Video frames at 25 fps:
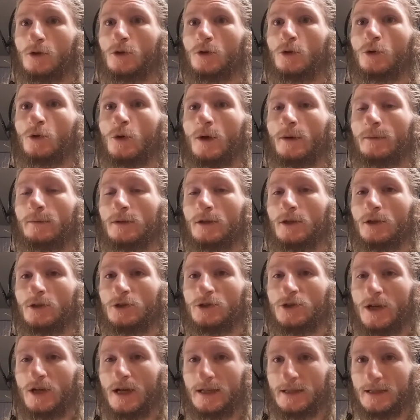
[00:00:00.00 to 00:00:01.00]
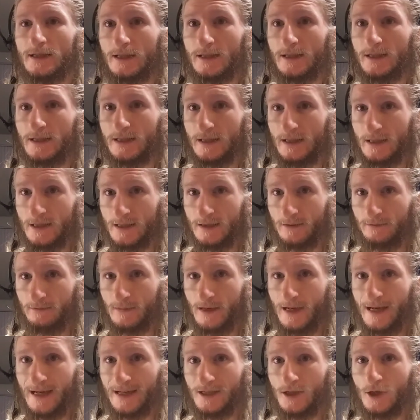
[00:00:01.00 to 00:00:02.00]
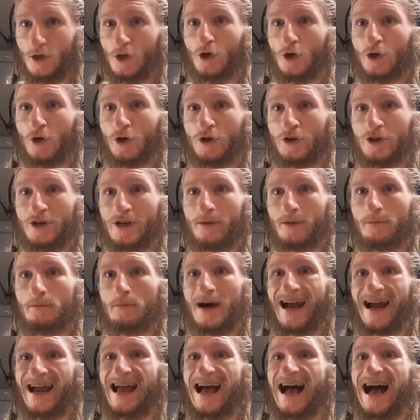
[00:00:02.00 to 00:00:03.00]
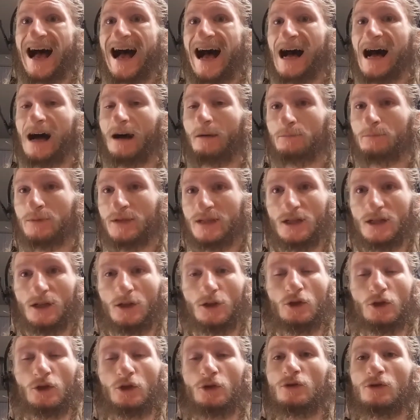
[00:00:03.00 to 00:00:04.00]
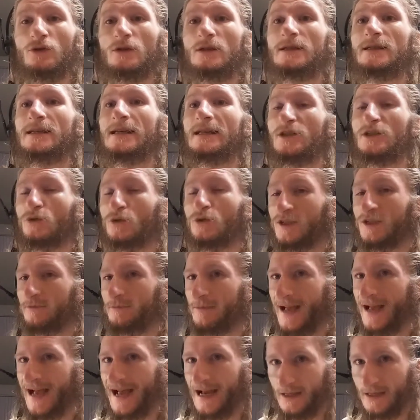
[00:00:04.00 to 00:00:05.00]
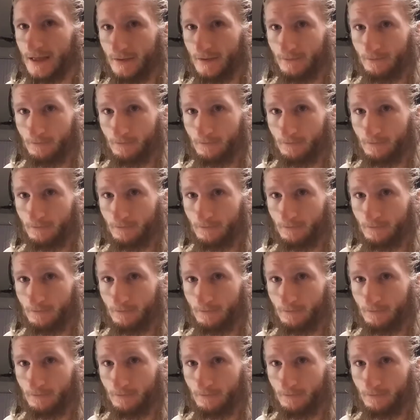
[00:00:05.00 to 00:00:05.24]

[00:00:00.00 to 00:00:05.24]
criminal justice system has earned my absolute disrespect.